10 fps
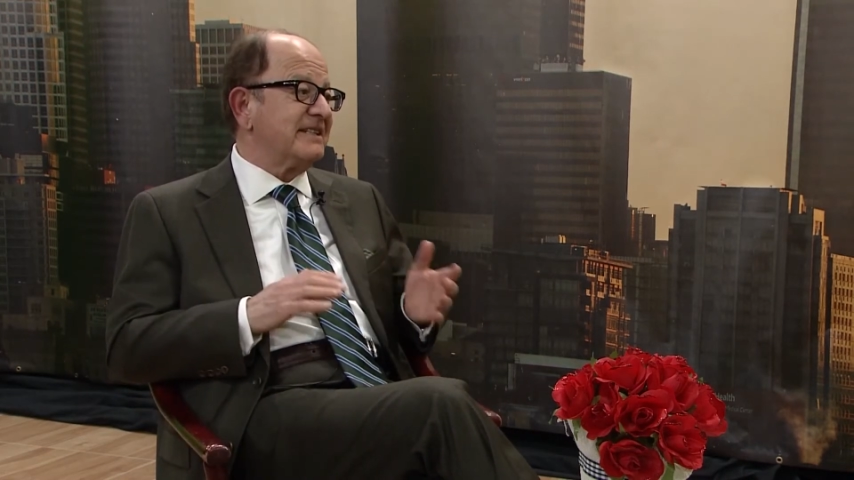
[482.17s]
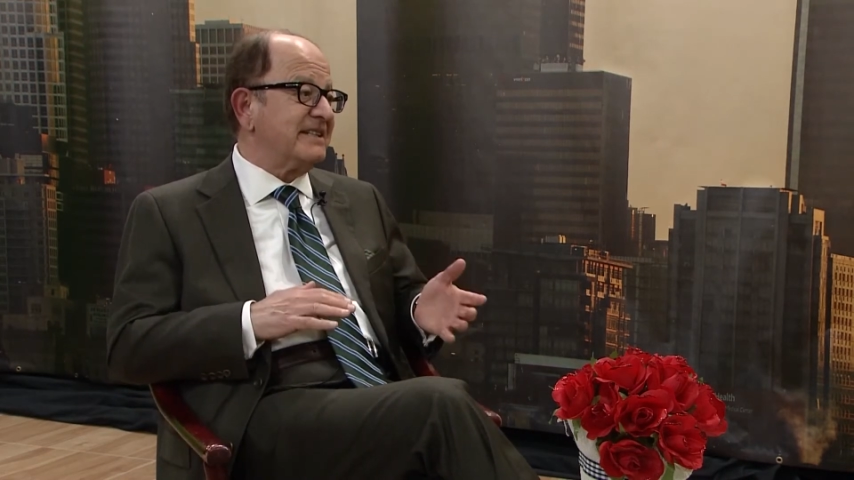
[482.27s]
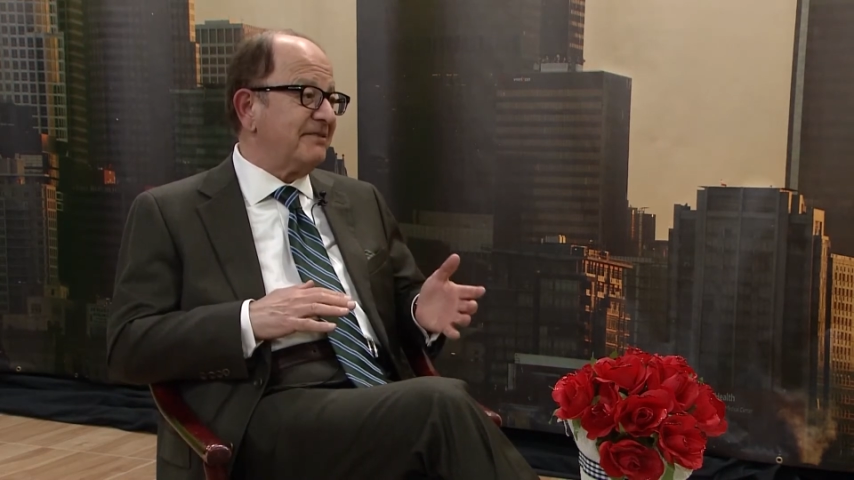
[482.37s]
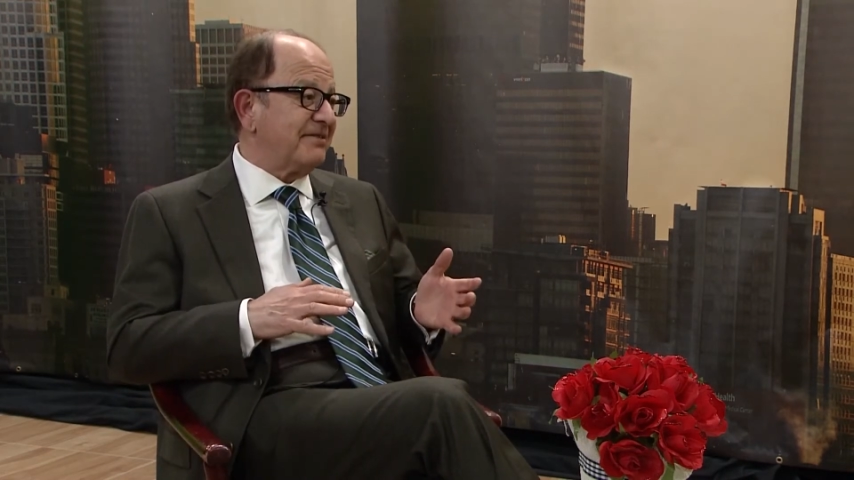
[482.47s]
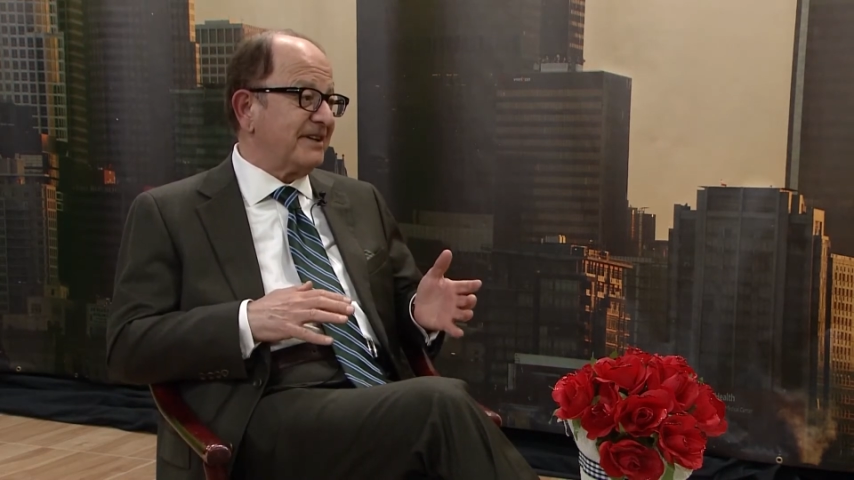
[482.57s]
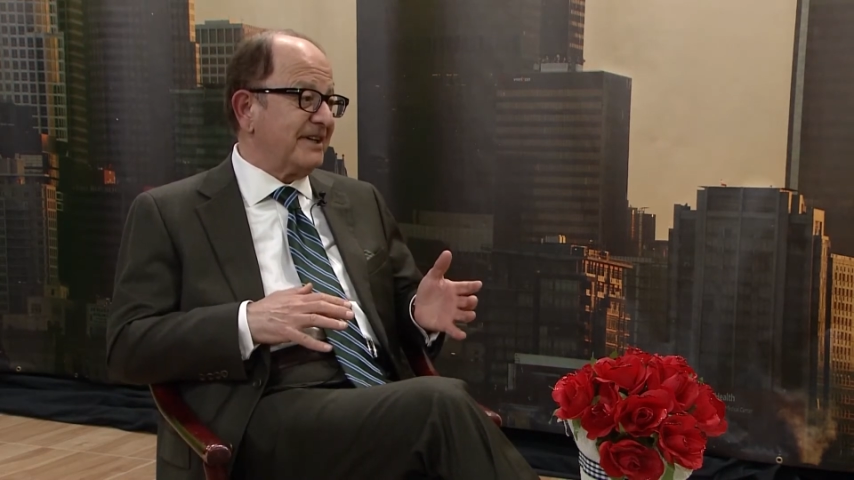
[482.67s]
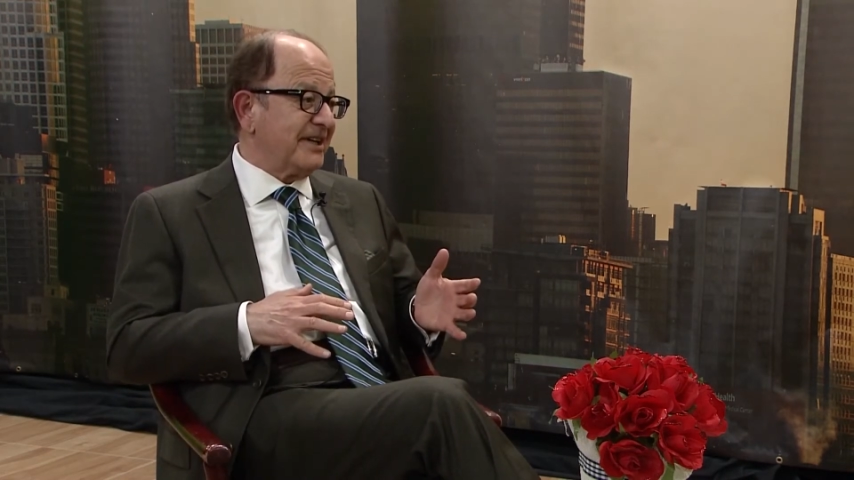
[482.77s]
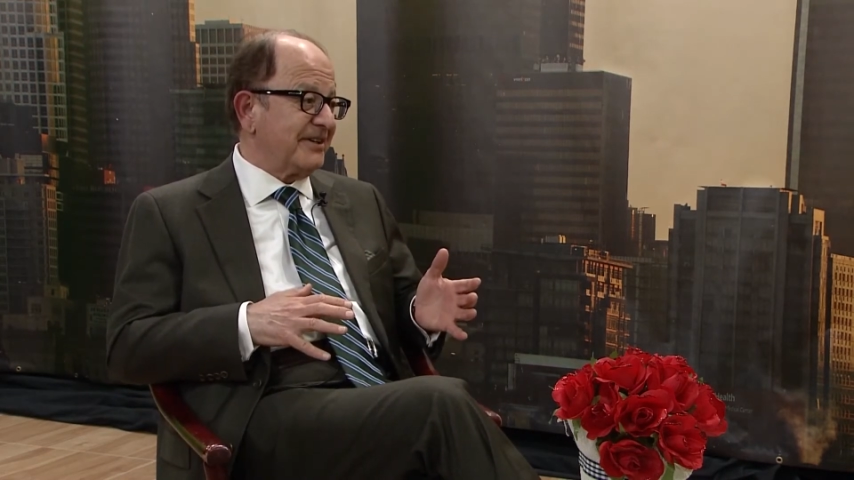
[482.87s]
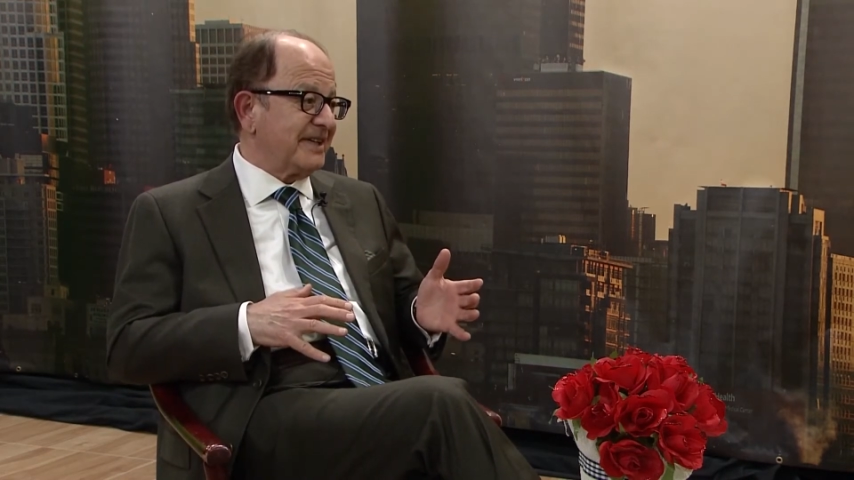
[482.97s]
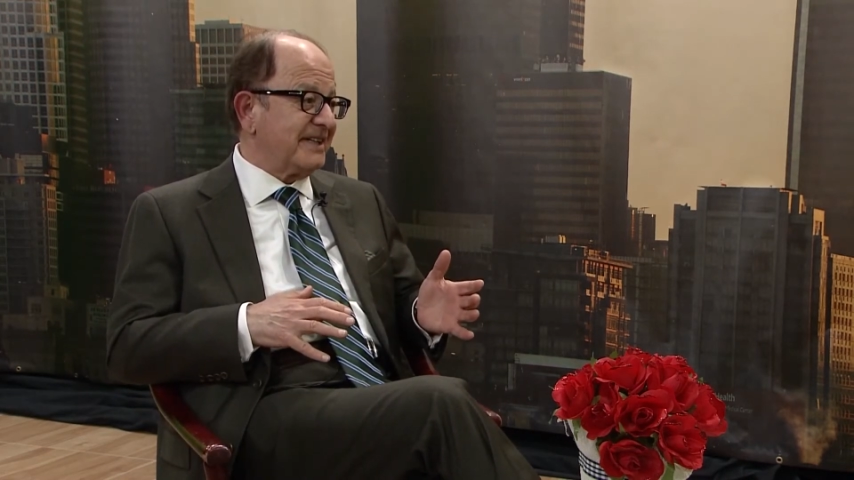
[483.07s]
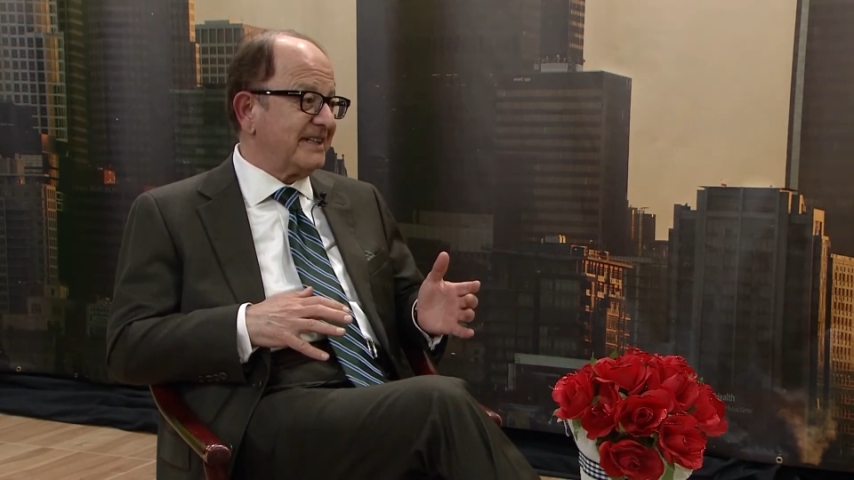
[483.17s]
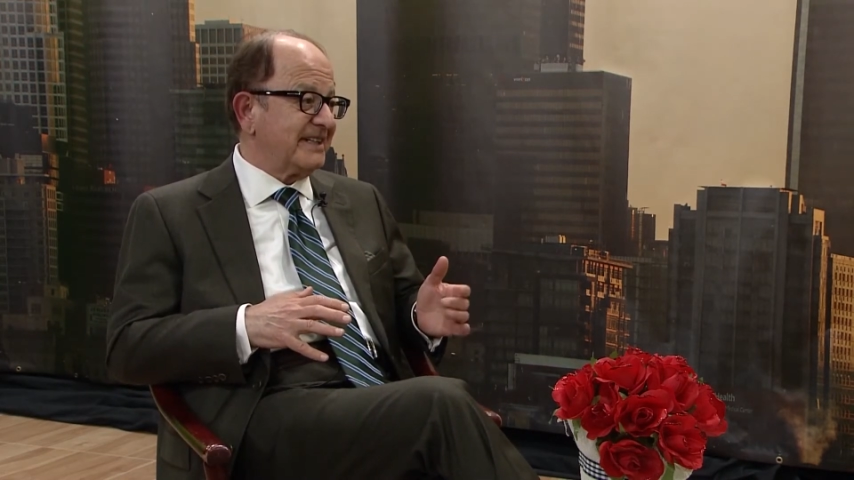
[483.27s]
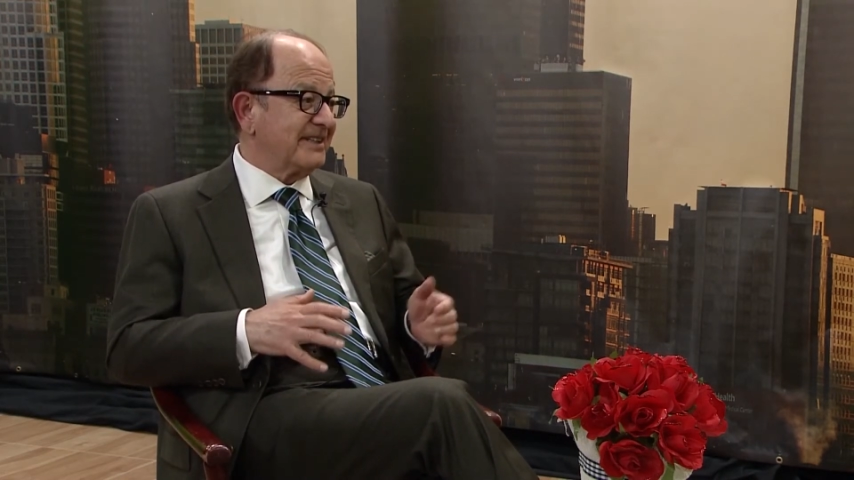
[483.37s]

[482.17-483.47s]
a different era